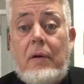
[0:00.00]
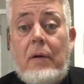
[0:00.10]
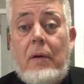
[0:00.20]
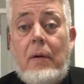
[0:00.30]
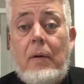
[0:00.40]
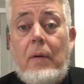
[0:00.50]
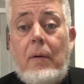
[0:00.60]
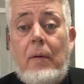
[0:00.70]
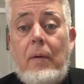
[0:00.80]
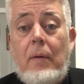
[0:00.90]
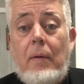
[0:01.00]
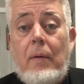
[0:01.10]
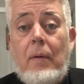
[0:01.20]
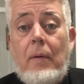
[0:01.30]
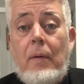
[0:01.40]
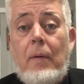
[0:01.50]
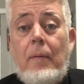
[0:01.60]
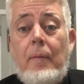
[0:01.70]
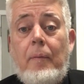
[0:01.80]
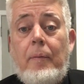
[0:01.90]

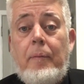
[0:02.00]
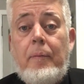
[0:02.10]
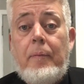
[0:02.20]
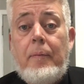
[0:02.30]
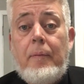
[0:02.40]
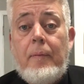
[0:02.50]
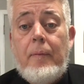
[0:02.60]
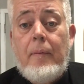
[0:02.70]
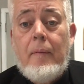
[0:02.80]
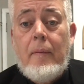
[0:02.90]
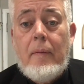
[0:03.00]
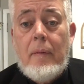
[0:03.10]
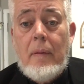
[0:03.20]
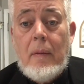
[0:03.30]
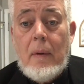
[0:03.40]
No one is speaking in this clip.